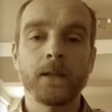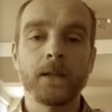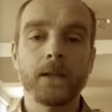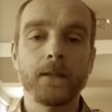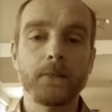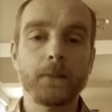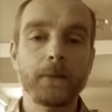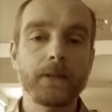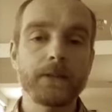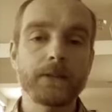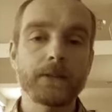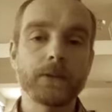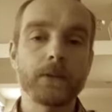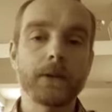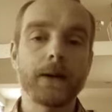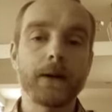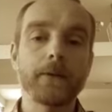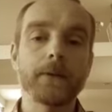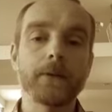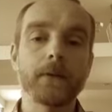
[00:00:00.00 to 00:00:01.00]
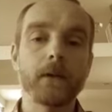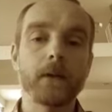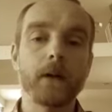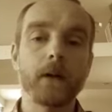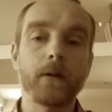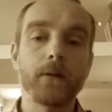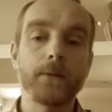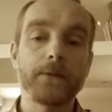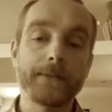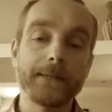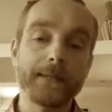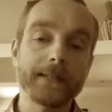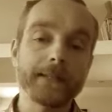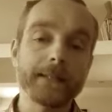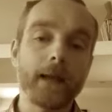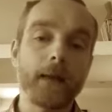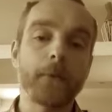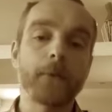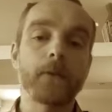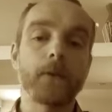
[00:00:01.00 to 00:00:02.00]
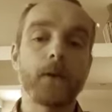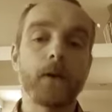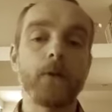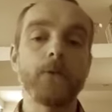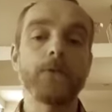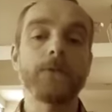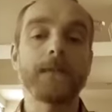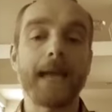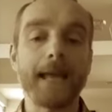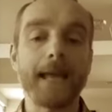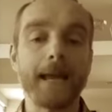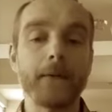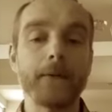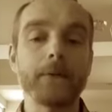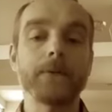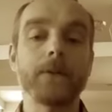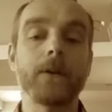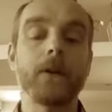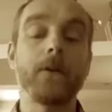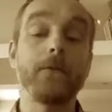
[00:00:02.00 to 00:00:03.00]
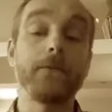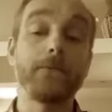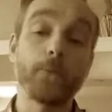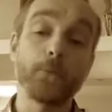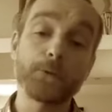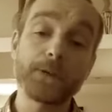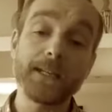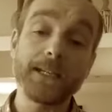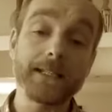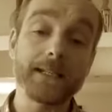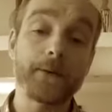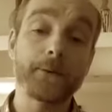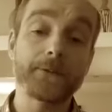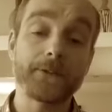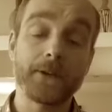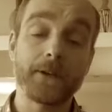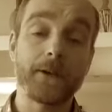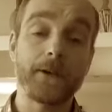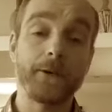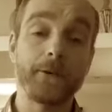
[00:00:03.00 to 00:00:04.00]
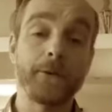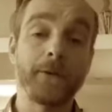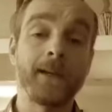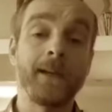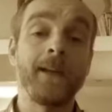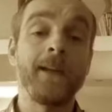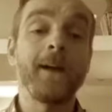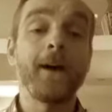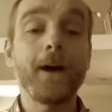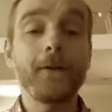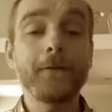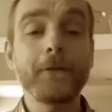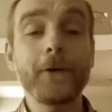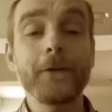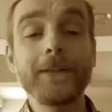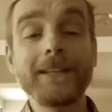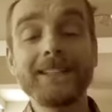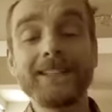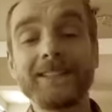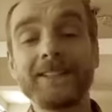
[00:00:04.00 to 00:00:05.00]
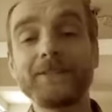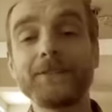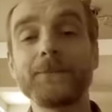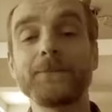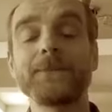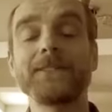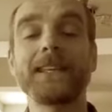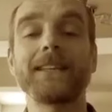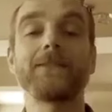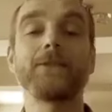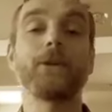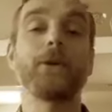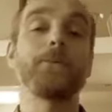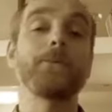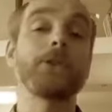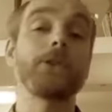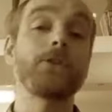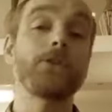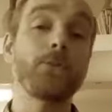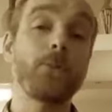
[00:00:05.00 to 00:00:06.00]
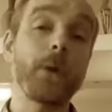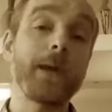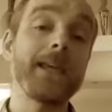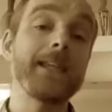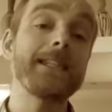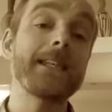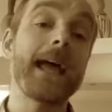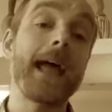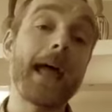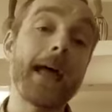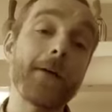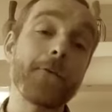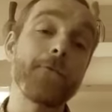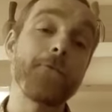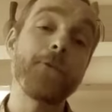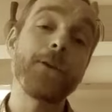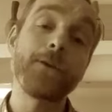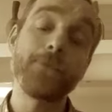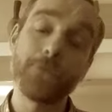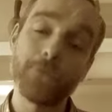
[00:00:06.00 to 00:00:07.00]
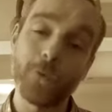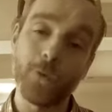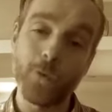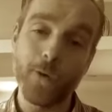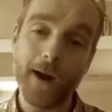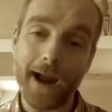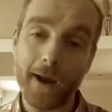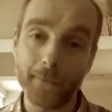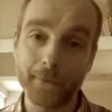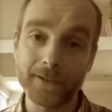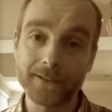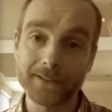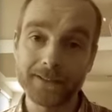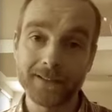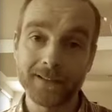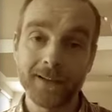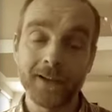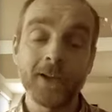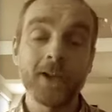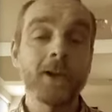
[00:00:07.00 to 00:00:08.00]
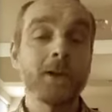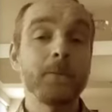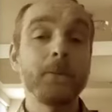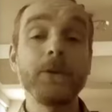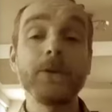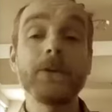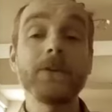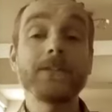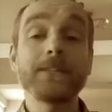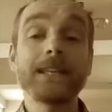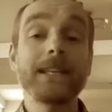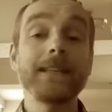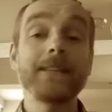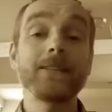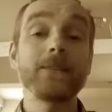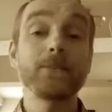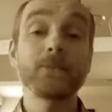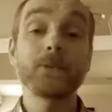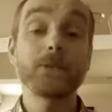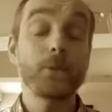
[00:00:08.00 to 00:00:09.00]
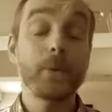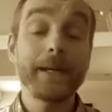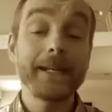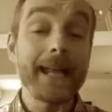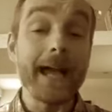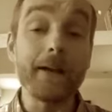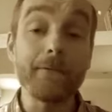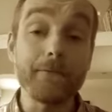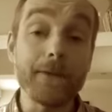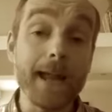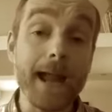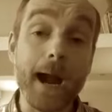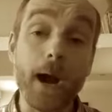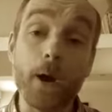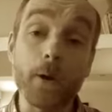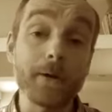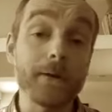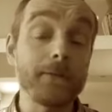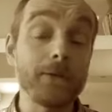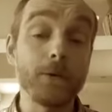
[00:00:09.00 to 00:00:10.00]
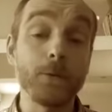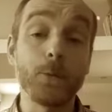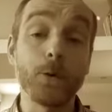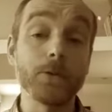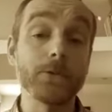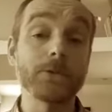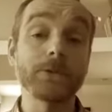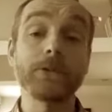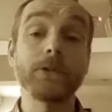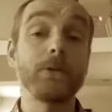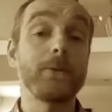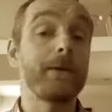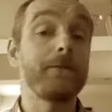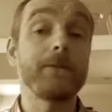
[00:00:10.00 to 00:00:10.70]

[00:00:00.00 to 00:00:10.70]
this one is 2 hours ago, 6 hours ago, 10 hours ago, 14 hours ago. I've got this system set up to tweet every 4 hours. But you can set this up to tweet every hour if you want to,